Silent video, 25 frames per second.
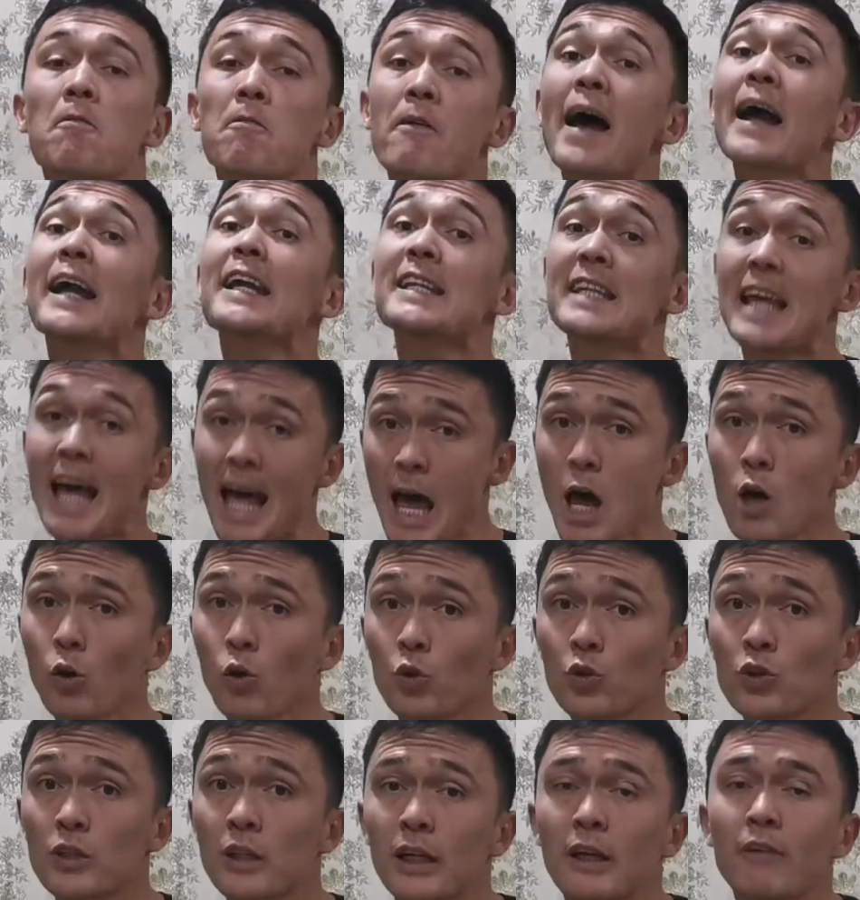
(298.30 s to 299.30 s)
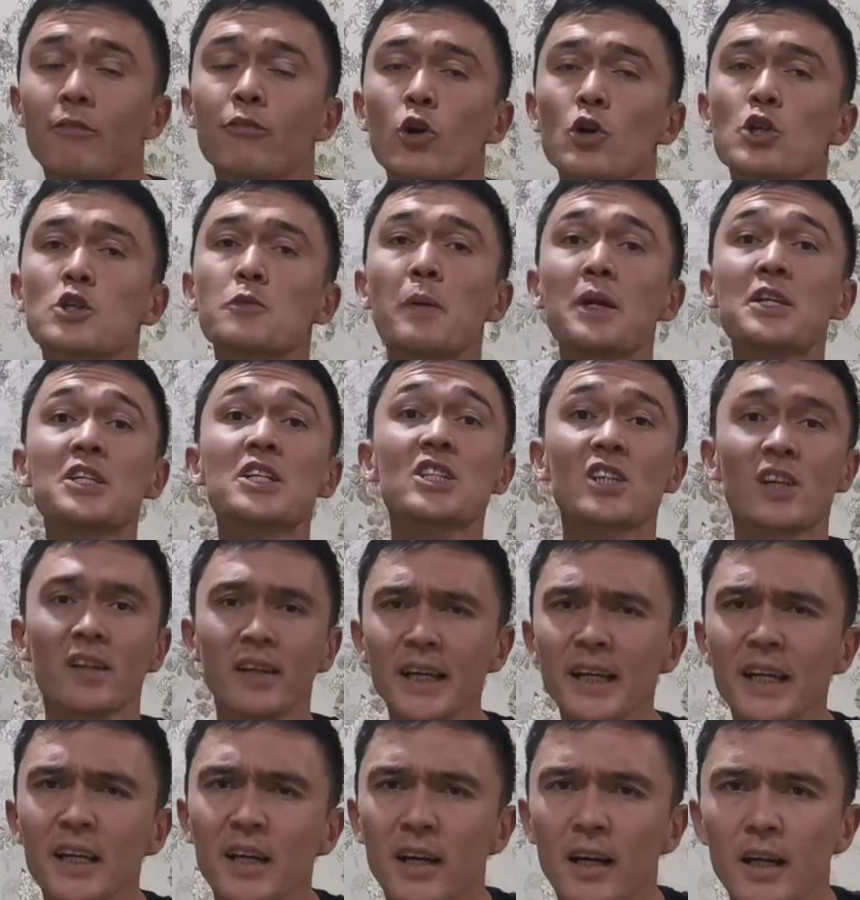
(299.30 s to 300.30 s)
find out if your speech is
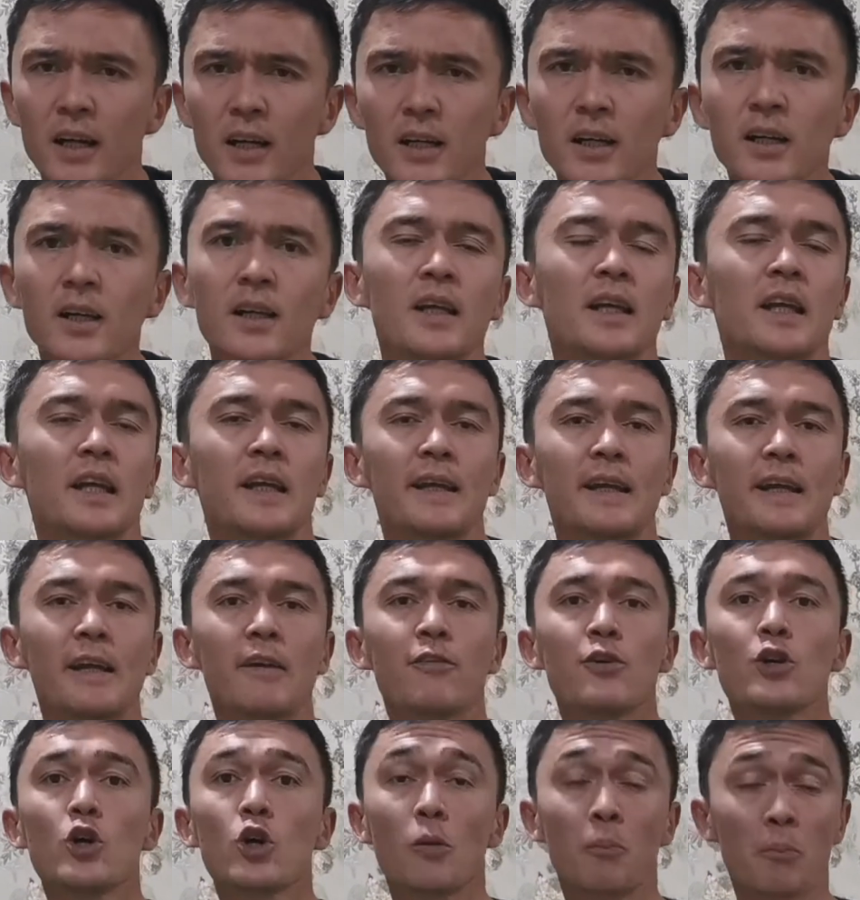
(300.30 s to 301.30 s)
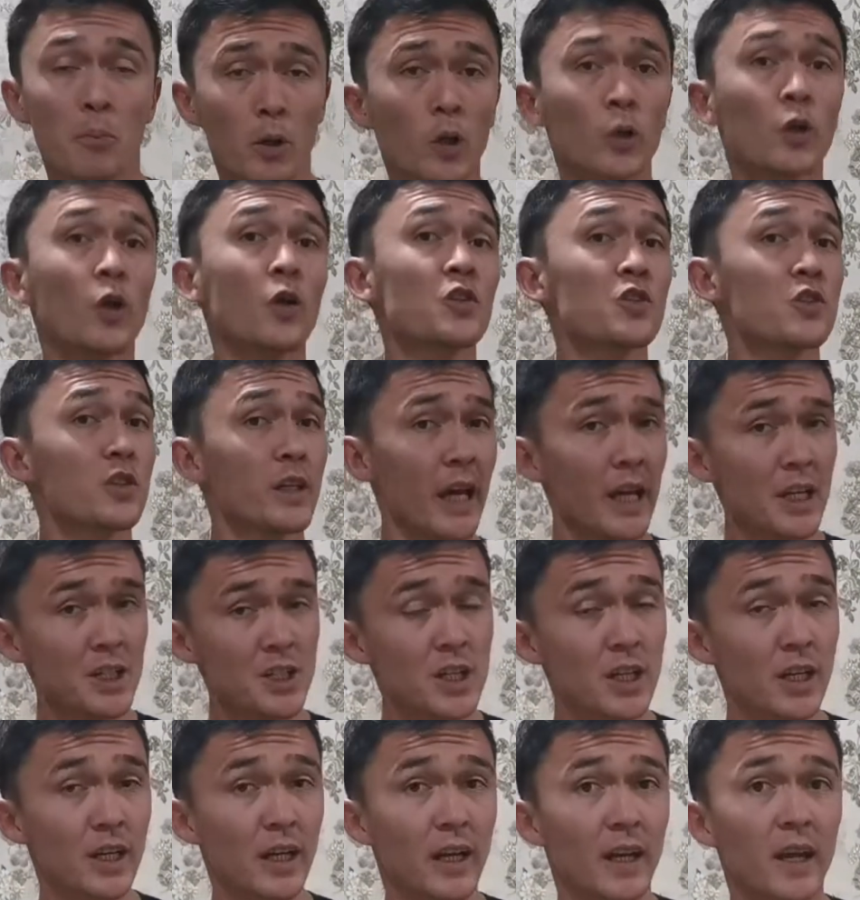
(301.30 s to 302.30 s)
clear, if your
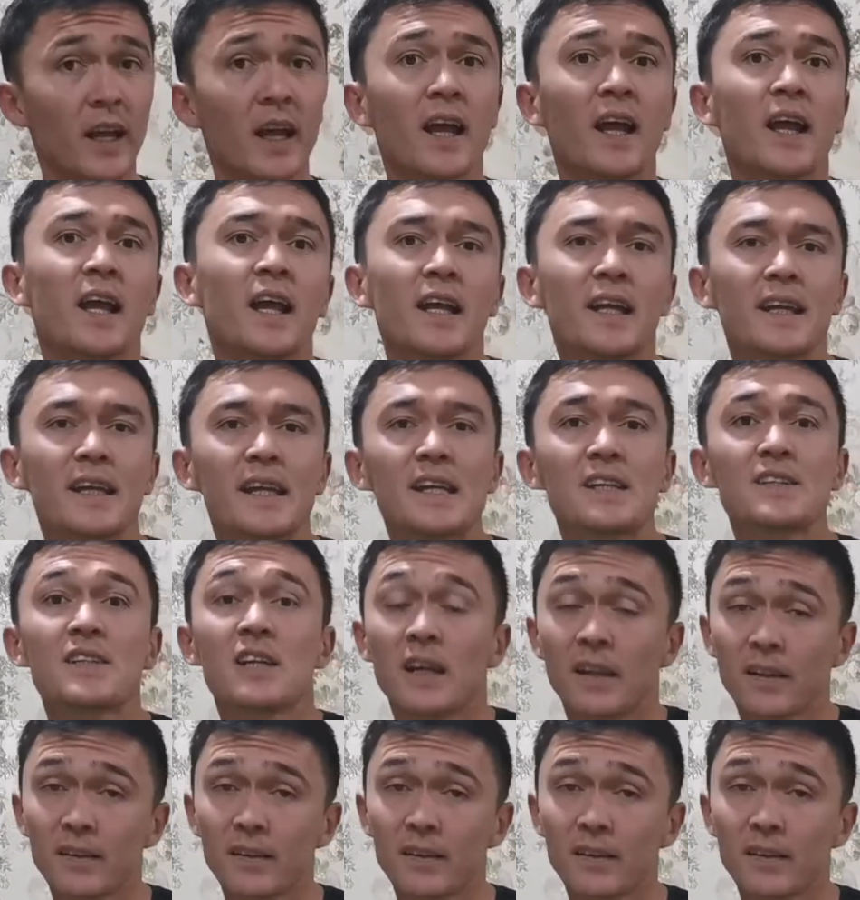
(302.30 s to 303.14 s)
pronunciation is